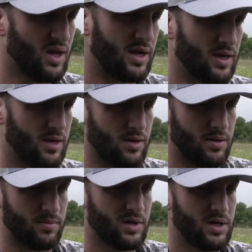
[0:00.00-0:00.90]

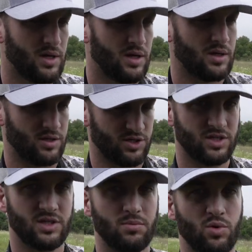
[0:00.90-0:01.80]
And there's a
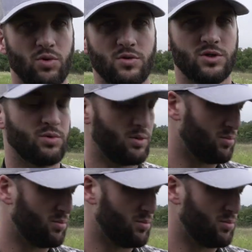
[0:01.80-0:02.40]
10 point with a split